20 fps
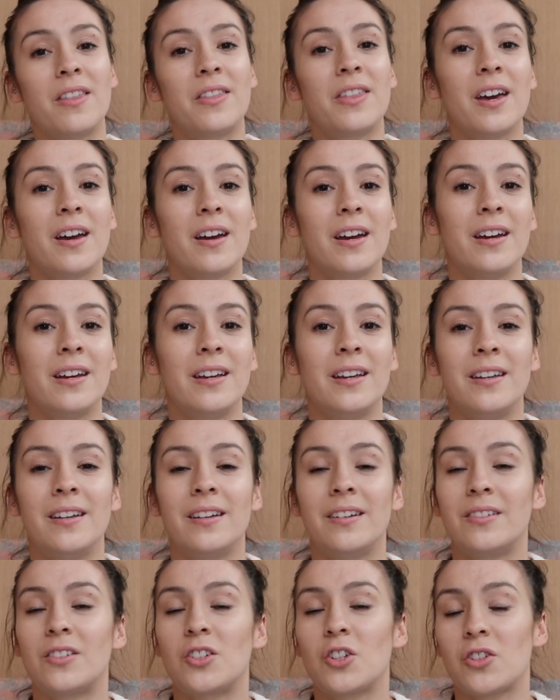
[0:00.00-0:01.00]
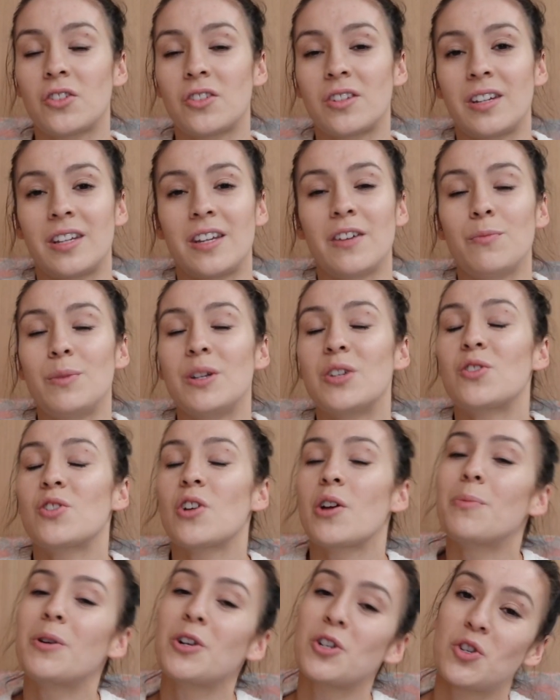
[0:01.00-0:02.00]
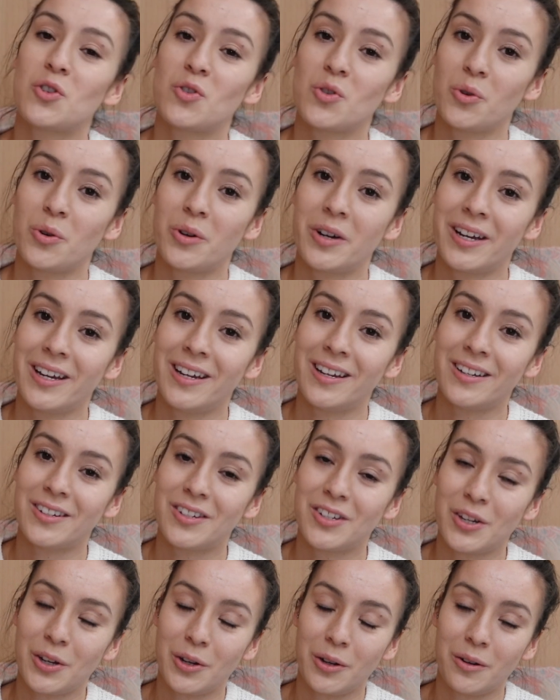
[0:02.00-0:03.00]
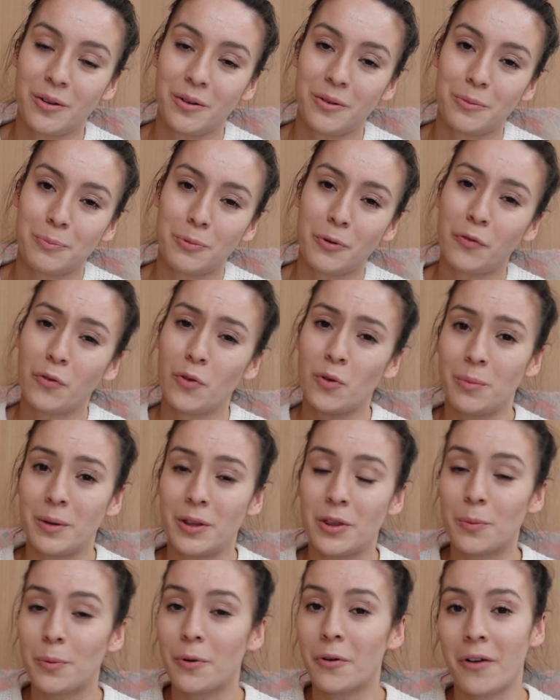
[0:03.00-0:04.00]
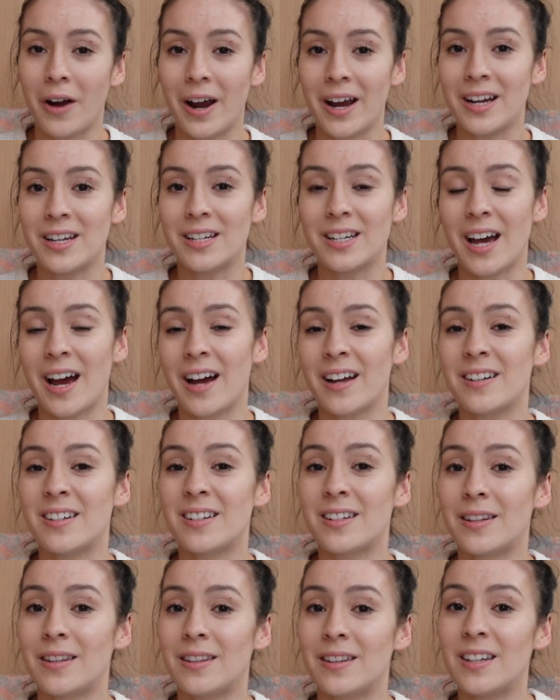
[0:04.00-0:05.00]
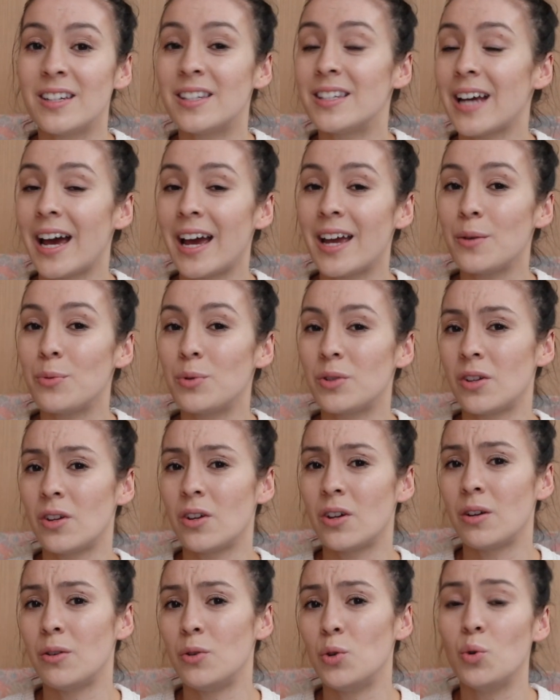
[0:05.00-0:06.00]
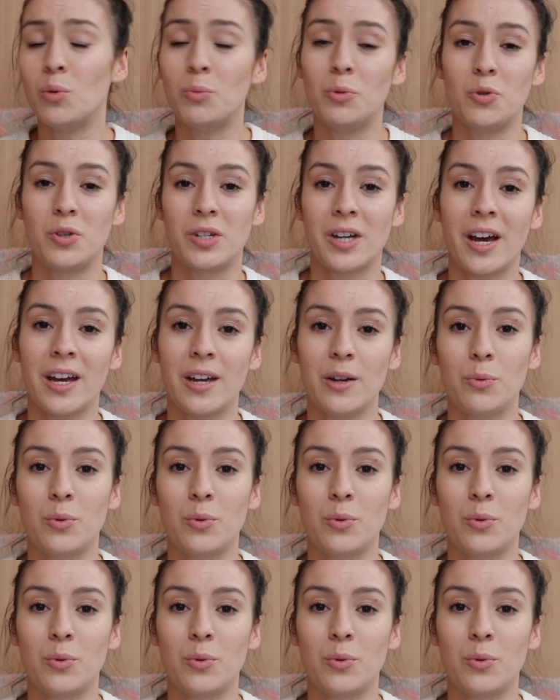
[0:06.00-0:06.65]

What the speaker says: They just give me so much joy to perform in the parade, and the day was a normal day.